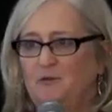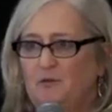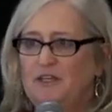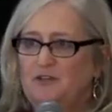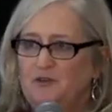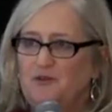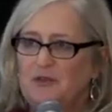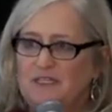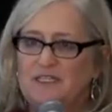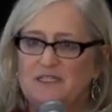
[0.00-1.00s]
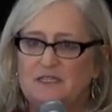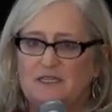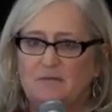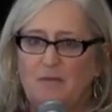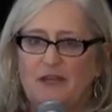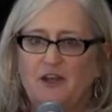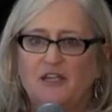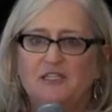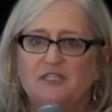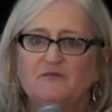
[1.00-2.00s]
We do this by
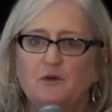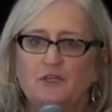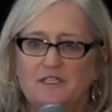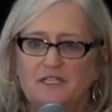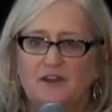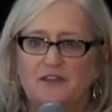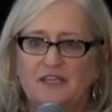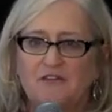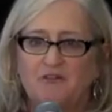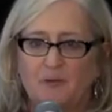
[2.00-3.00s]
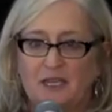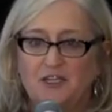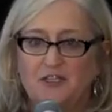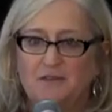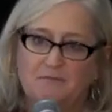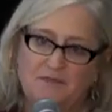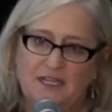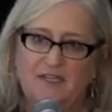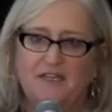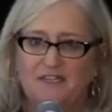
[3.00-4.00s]
not just focusing on the information,
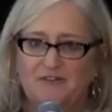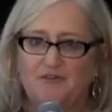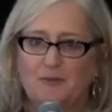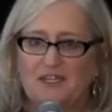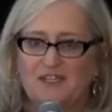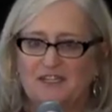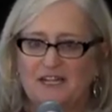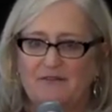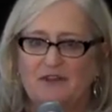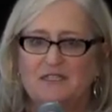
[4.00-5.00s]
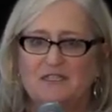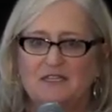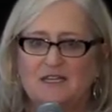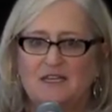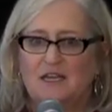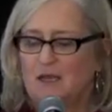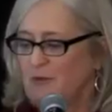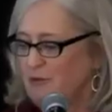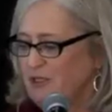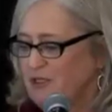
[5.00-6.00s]
data, information, and evidence,
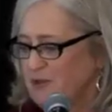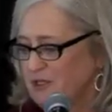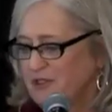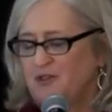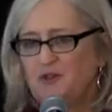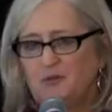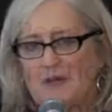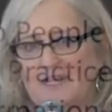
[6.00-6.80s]
but we do it too